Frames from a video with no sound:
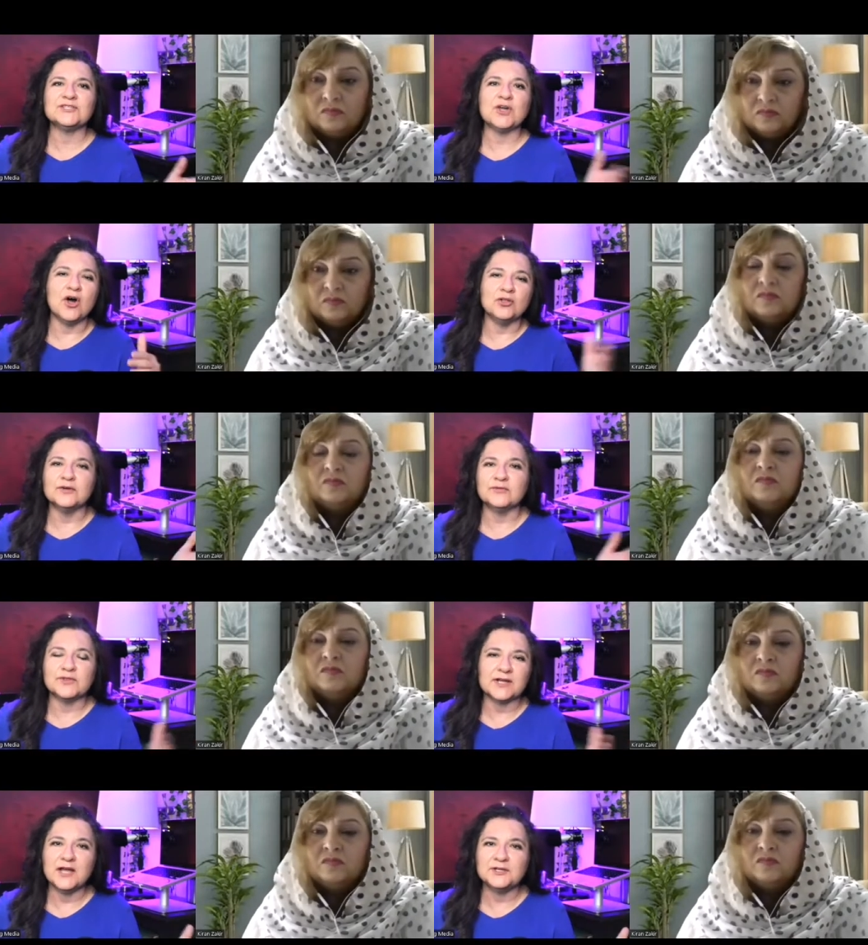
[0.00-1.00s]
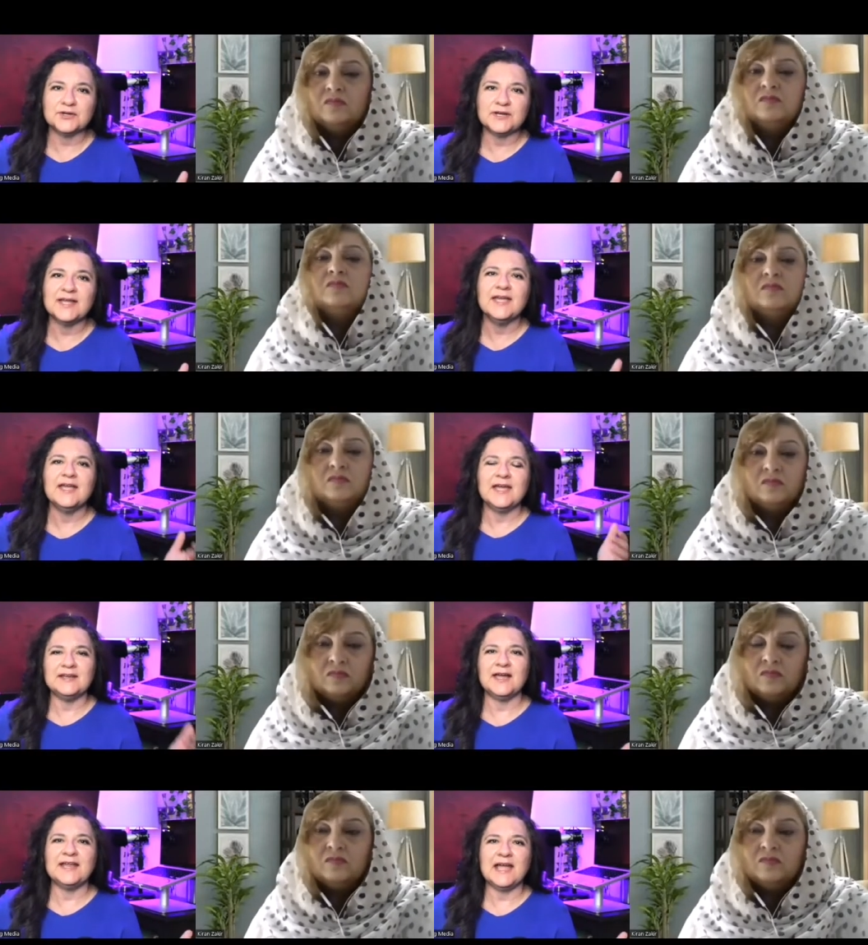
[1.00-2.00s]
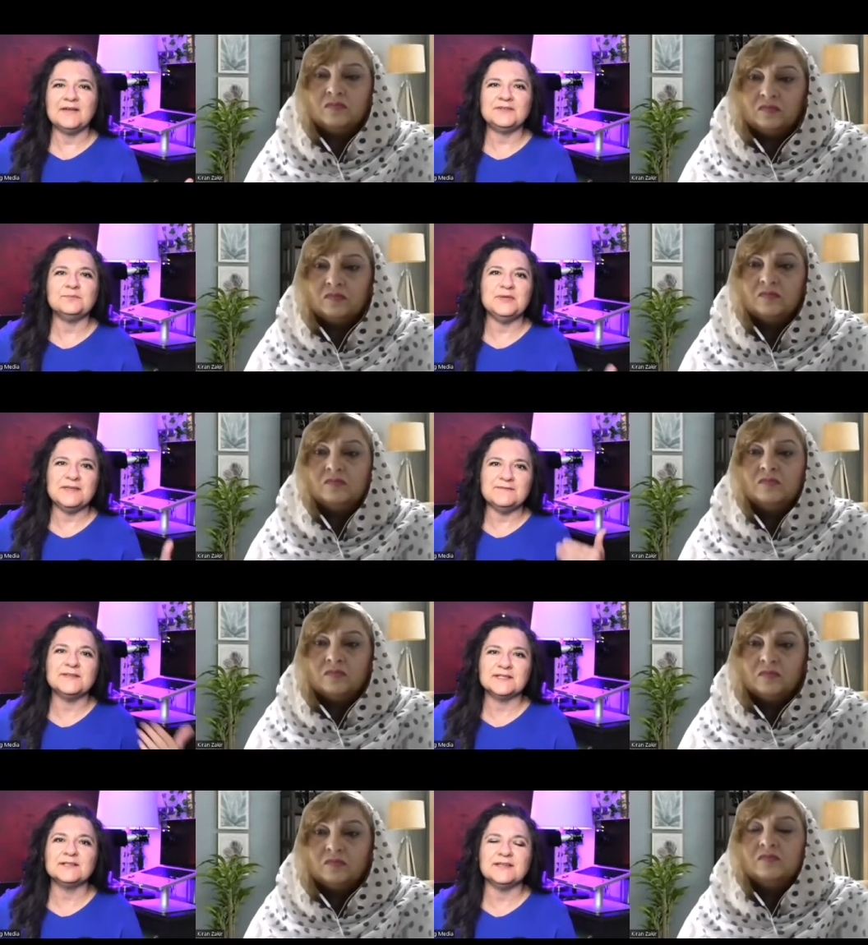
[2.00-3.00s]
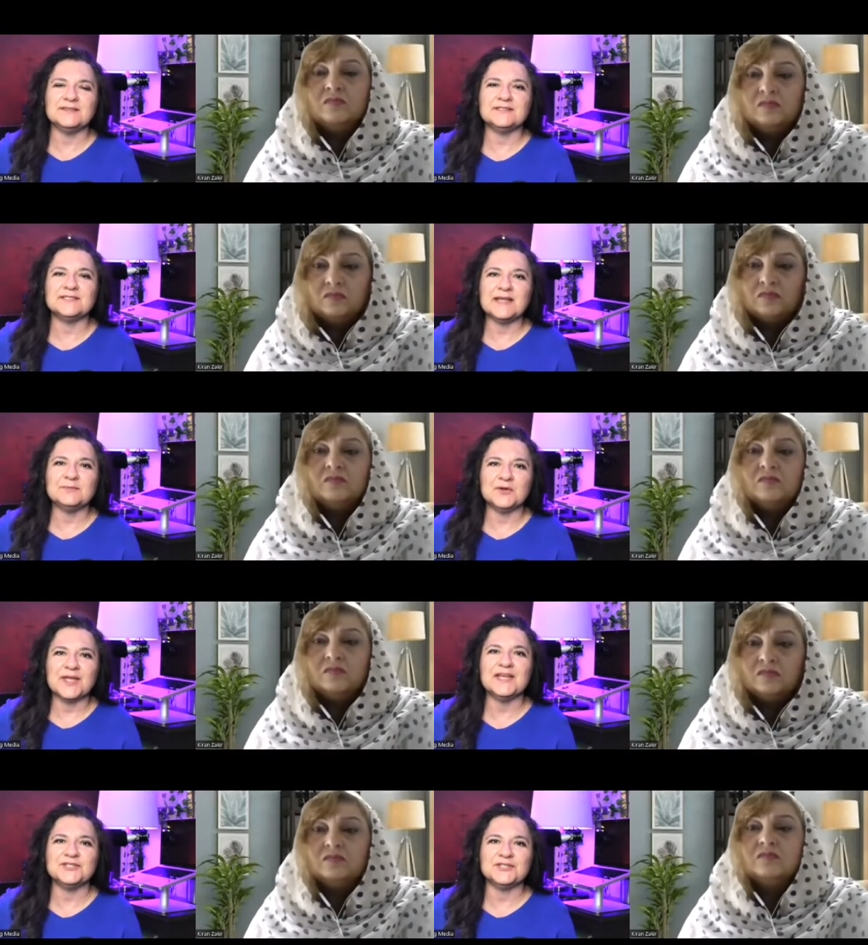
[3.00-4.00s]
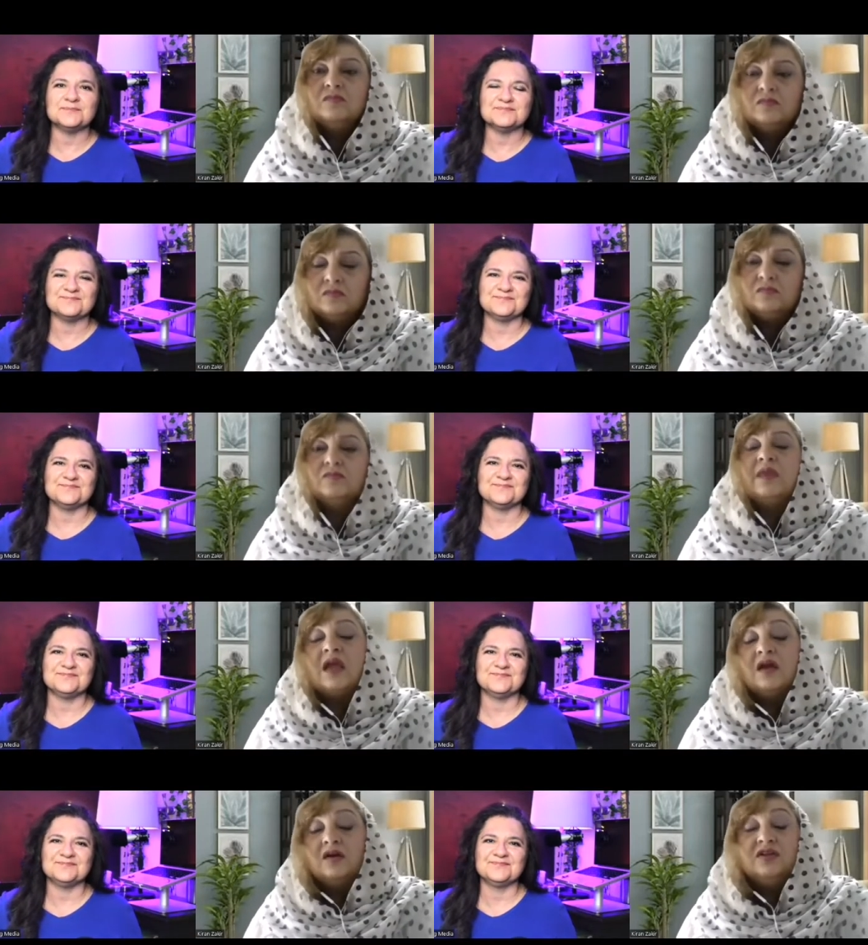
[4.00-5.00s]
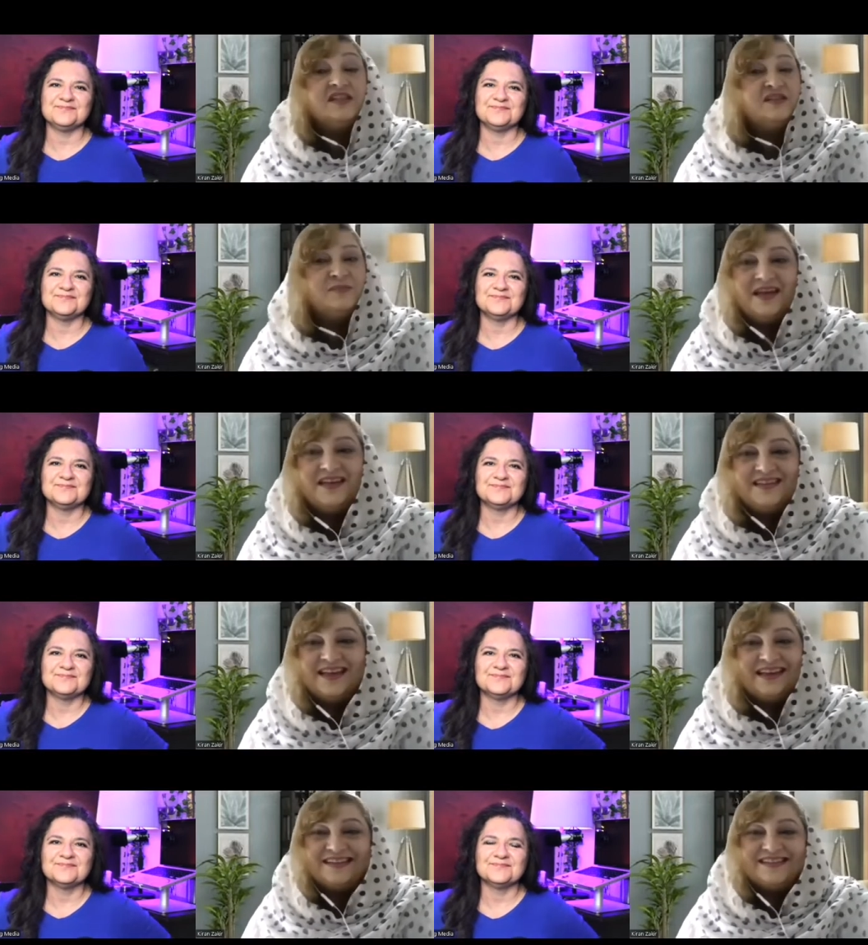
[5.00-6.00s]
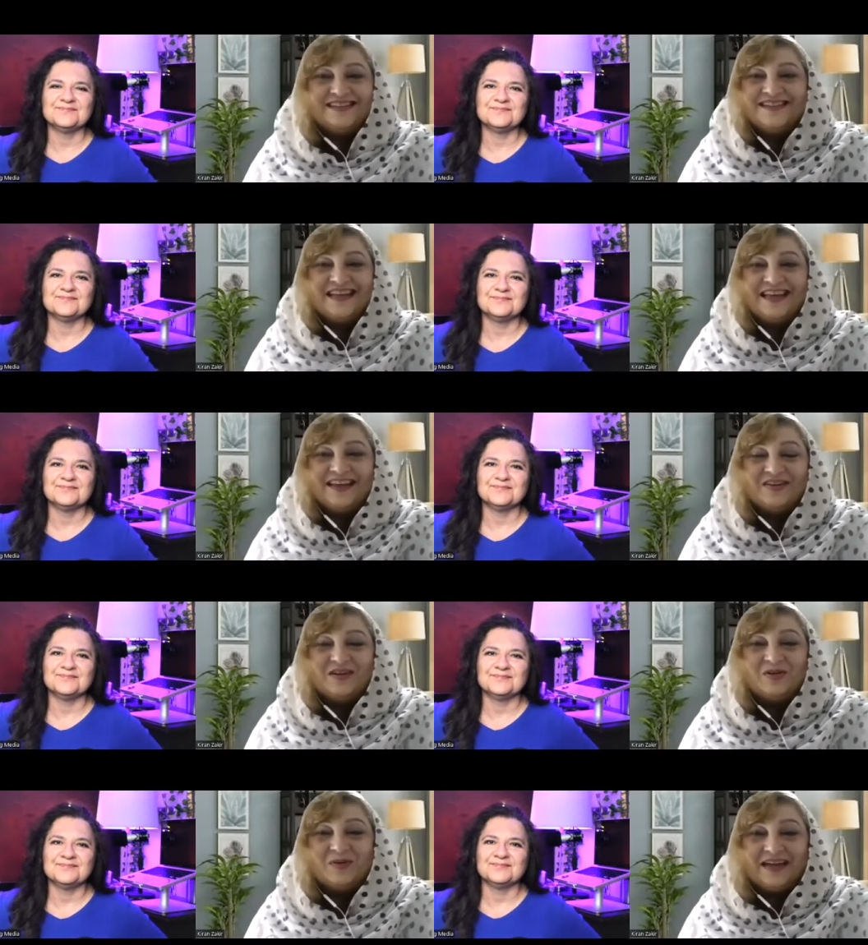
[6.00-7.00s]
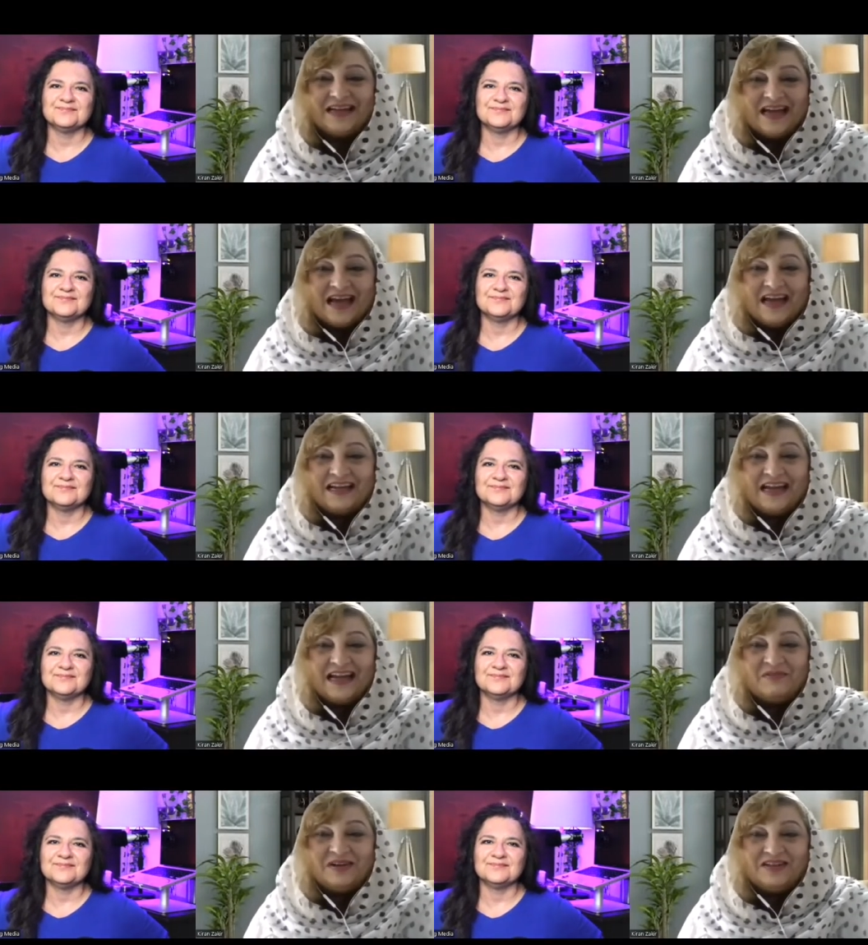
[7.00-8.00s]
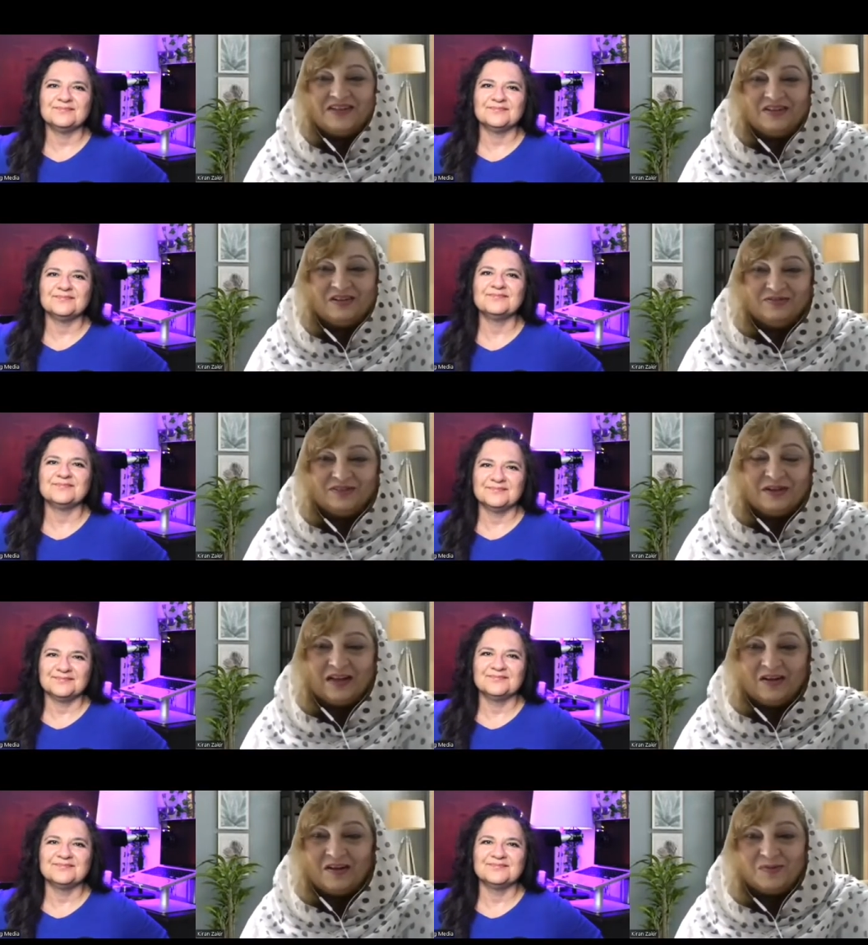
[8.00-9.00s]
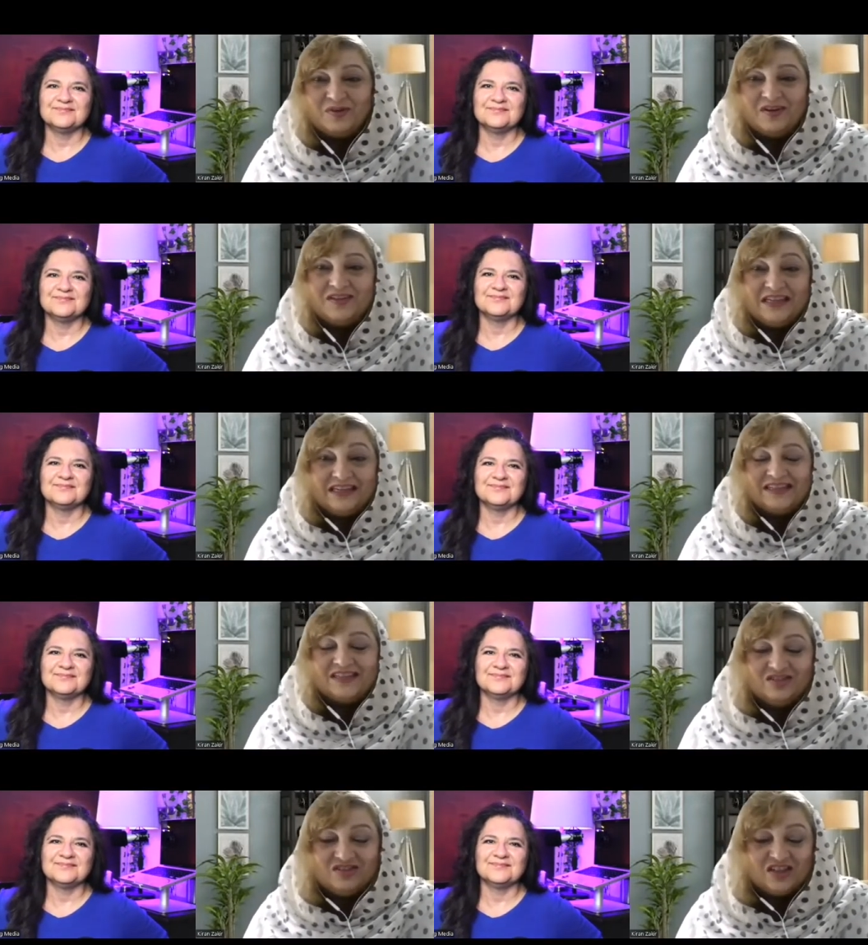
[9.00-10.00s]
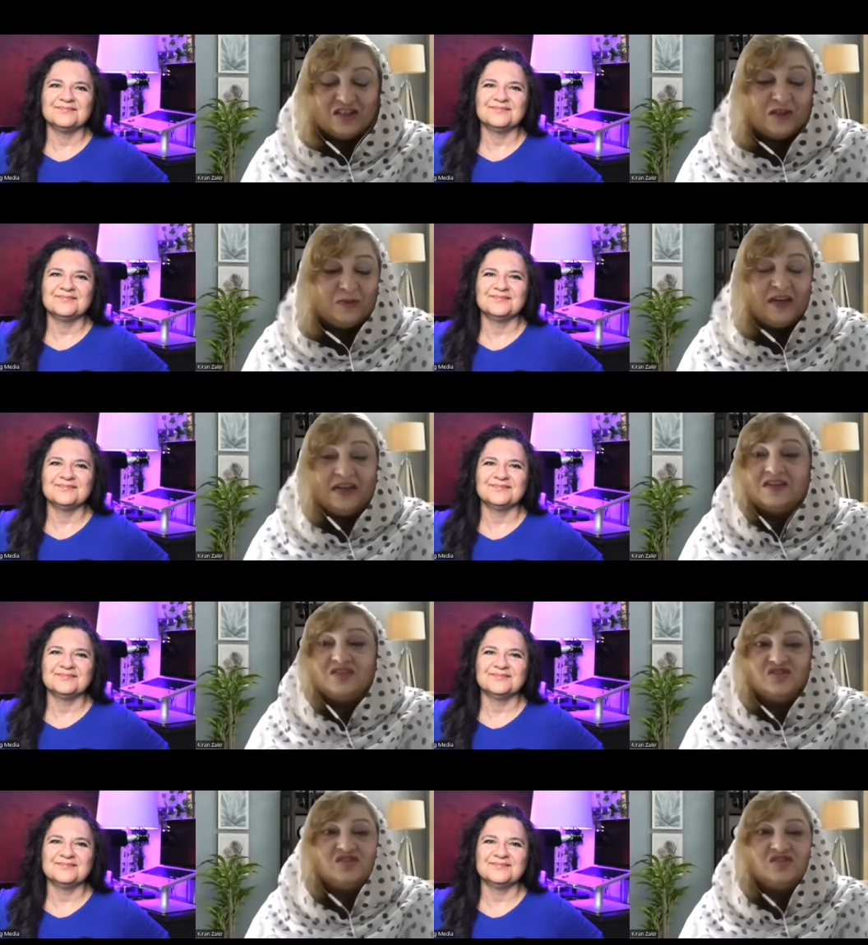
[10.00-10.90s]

Speaker 1: all over the country and not have to be physically in the same location
Speaker 2: oh, that's amazing. Just like, you know, quick uh, kind of version of uh, a lot more details. You just explained it